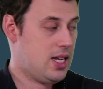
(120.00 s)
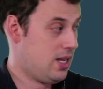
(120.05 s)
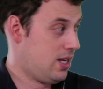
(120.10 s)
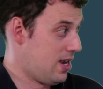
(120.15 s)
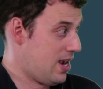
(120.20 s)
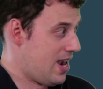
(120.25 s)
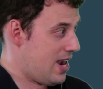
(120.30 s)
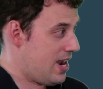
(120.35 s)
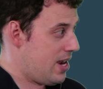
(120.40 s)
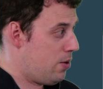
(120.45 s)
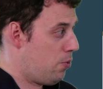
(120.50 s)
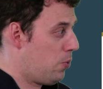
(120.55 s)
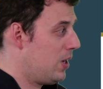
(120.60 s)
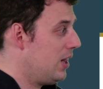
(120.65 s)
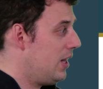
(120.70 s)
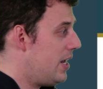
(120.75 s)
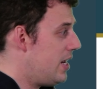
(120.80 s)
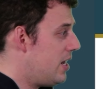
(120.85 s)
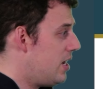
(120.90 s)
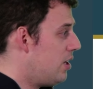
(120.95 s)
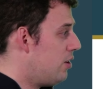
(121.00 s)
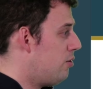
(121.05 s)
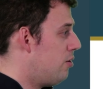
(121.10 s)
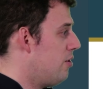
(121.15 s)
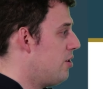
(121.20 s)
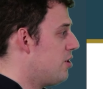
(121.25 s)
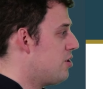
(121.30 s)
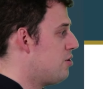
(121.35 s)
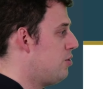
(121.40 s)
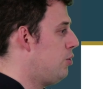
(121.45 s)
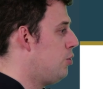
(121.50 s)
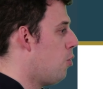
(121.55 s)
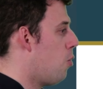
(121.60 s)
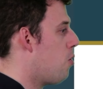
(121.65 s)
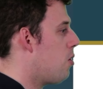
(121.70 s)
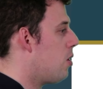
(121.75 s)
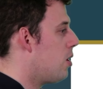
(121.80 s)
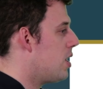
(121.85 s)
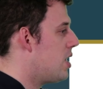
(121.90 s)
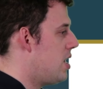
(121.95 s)
I relate it to this
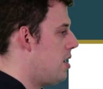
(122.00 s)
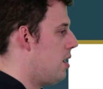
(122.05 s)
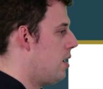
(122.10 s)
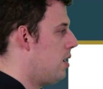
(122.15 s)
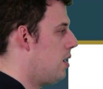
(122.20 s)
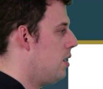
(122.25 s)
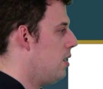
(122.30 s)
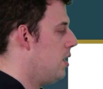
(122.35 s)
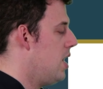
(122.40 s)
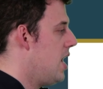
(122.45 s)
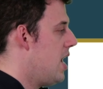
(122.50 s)
door here,